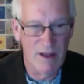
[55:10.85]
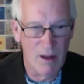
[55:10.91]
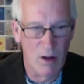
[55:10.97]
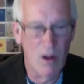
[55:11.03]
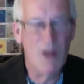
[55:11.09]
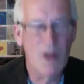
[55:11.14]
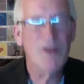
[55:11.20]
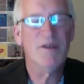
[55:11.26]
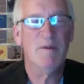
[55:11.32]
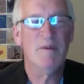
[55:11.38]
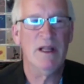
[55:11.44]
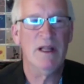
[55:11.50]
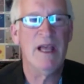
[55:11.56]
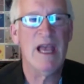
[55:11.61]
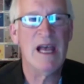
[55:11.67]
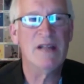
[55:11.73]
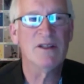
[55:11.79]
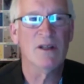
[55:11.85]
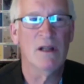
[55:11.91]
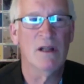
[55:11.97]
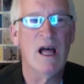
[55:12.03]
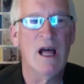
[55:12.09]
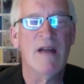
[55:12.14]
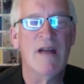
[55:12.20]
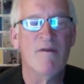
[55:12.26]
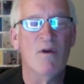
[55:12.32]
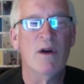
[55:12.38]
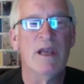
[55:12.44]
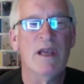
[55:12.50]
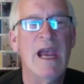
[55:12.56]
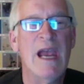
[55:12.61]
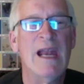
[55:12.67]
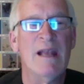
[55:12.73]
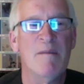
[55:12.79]
ultimately adds a lot of
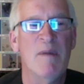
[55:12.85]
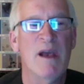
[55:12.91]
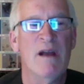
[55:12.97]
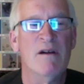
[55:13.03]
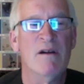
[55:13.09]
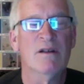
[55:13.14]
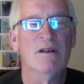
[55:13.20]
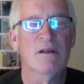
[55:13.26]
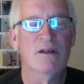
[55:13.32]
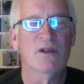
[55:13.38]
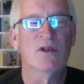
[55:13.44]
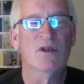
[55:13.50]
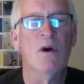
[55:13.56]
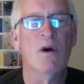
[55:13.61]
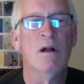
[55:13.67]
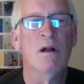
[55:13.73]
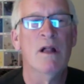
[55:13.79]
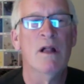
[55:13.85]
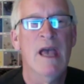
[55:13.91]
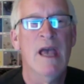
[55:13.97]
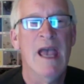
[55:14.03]
organic matter to the soil.